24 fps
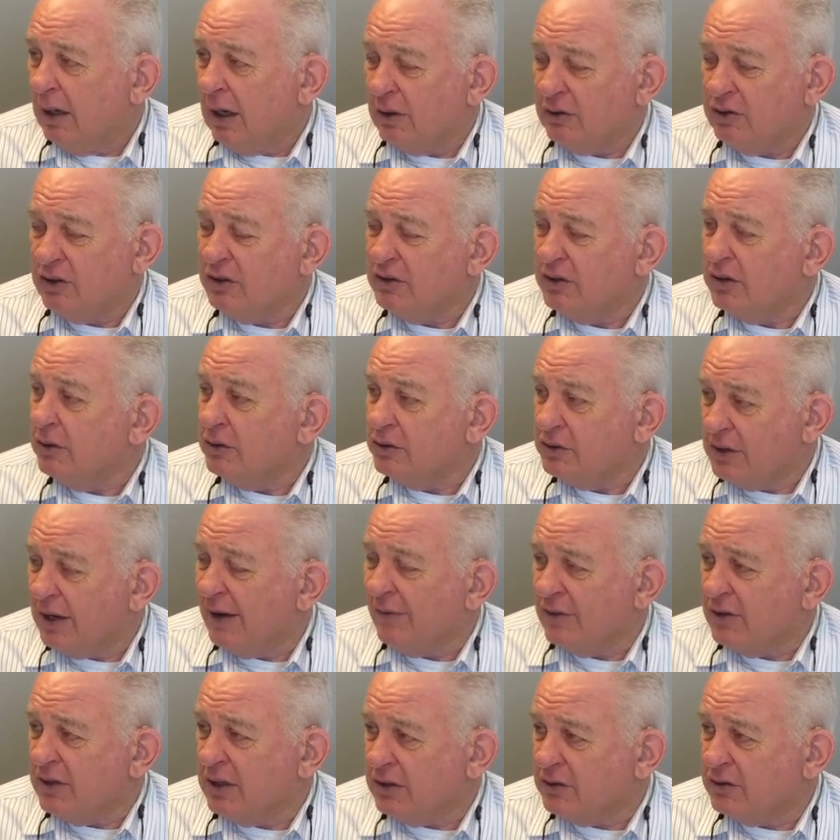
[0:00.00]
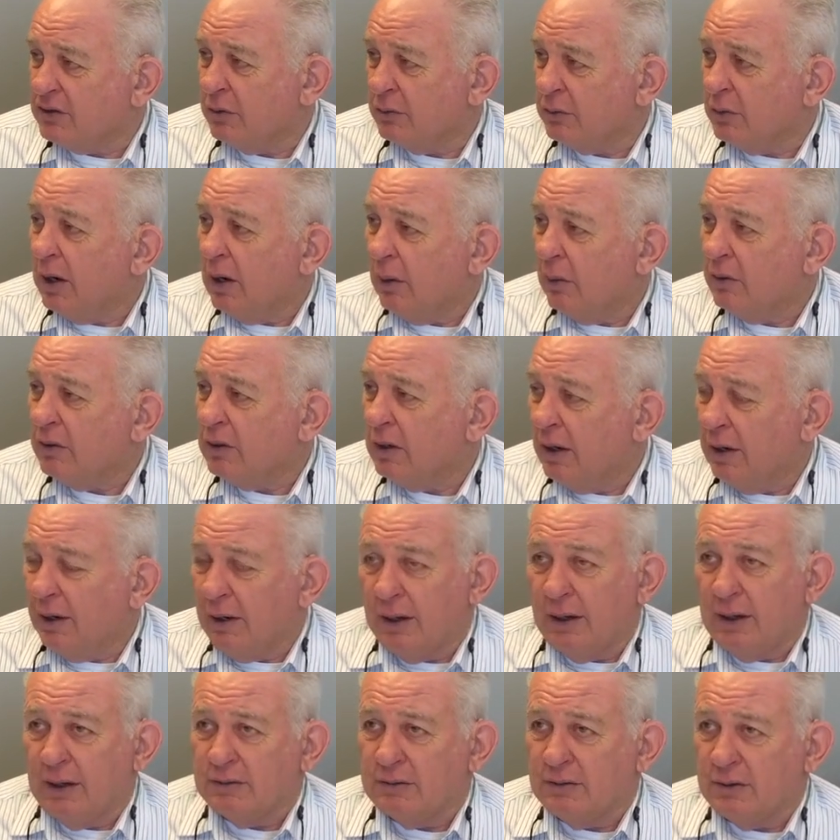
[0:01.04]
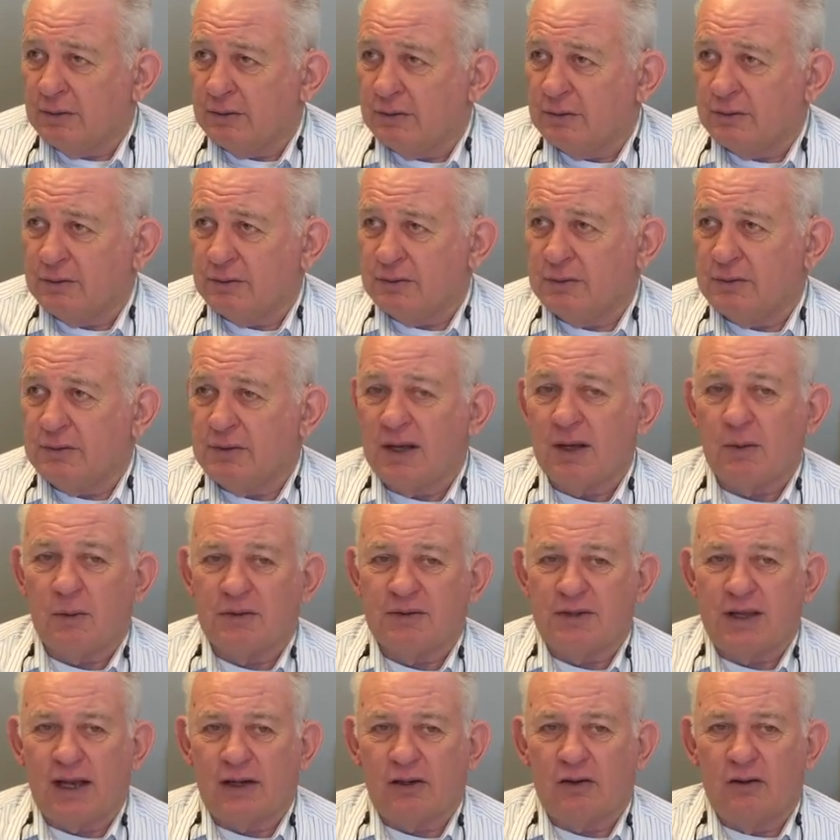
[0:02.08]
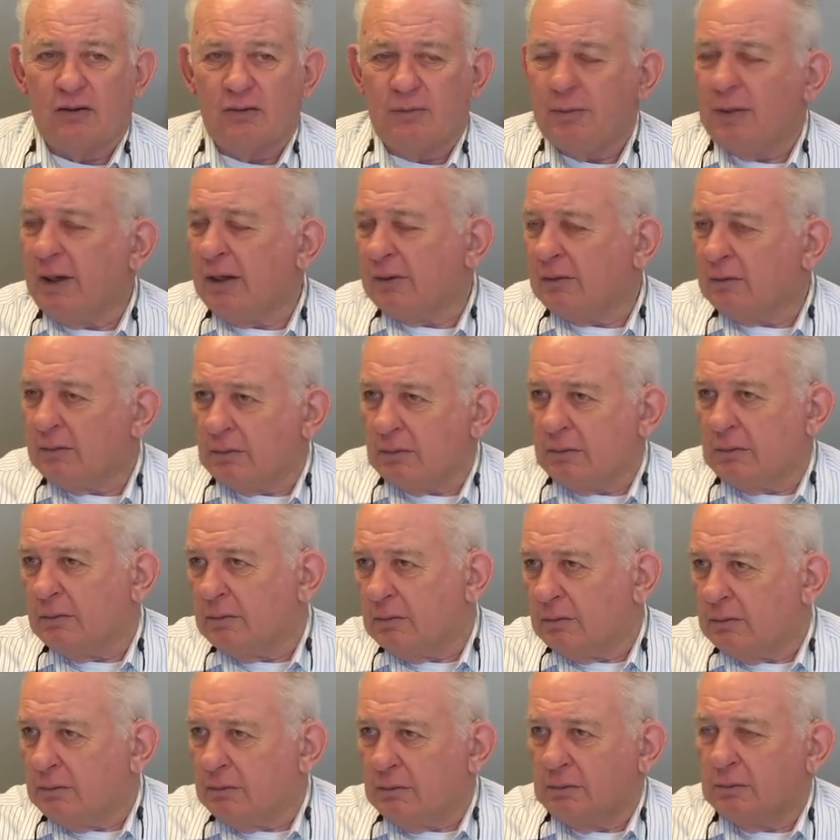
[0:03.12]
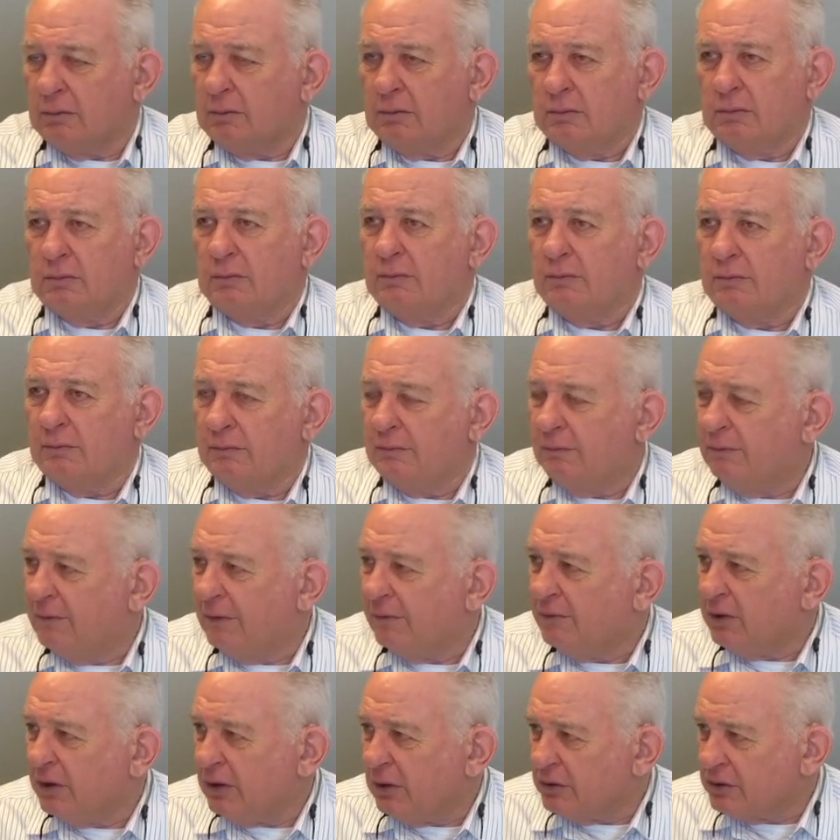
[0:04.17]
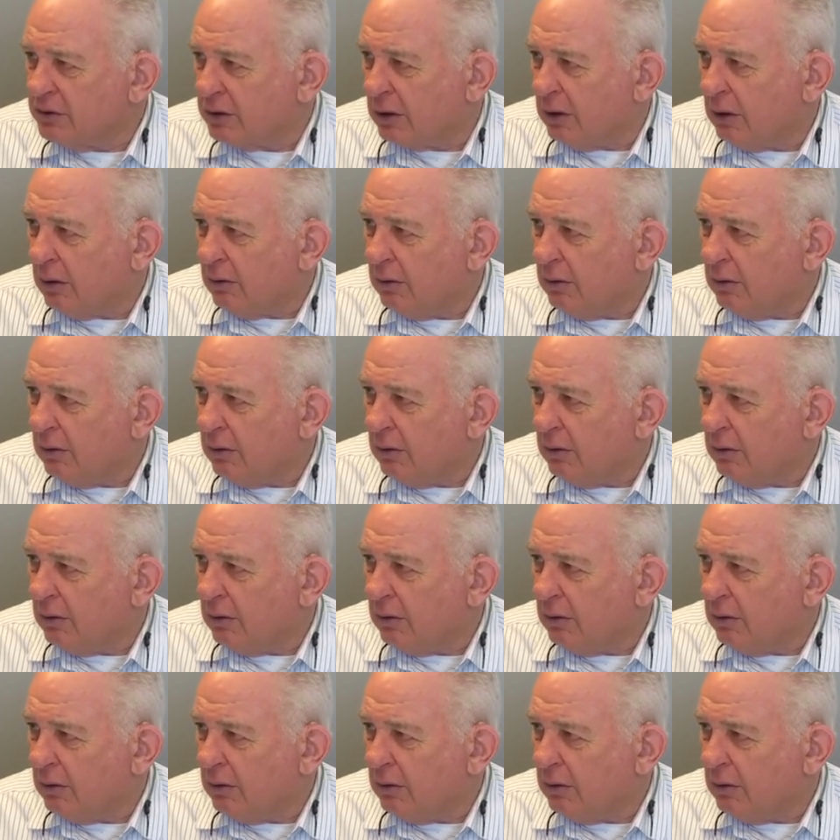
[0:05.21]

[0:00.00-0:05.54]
and she's in her 70s, so think what that could have meant 50 years ago.